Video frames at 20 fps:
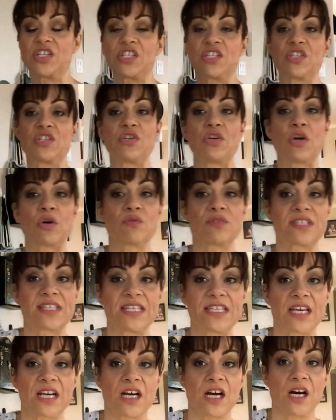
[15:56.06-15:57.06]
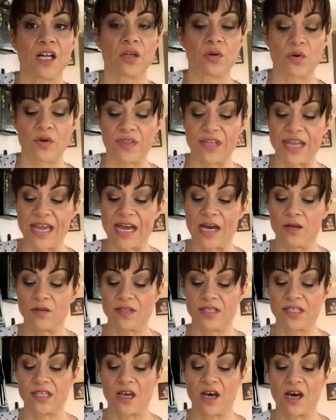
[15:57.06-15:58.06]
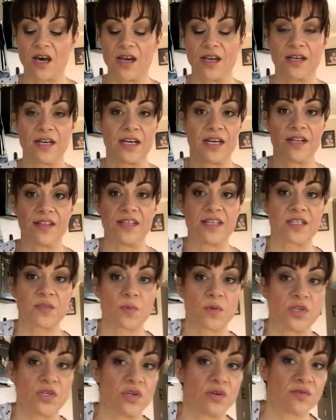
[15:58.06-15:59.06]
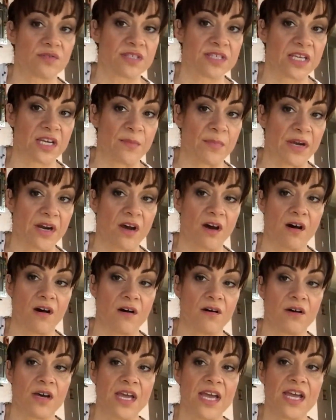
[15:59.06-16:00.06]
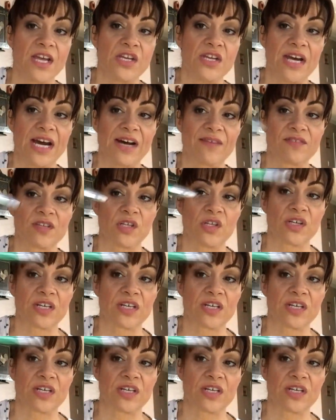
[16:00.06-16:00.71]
is you don't see the color on the outside, and in this one you don't see them at all. You have to